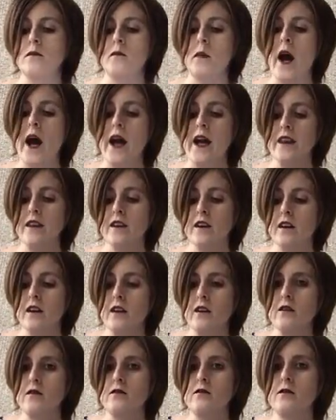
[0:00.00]
buy
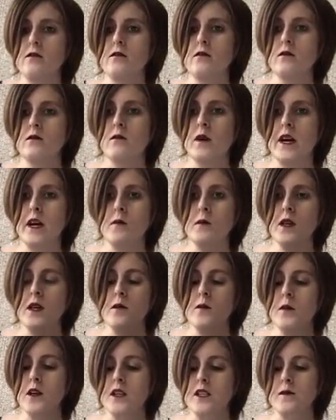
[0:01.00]
their
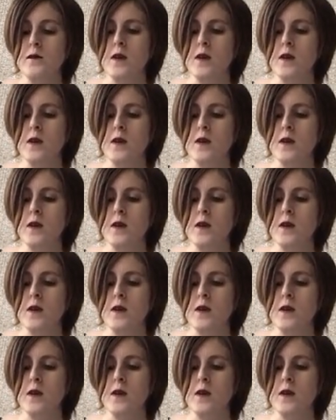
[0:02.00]
recommended books.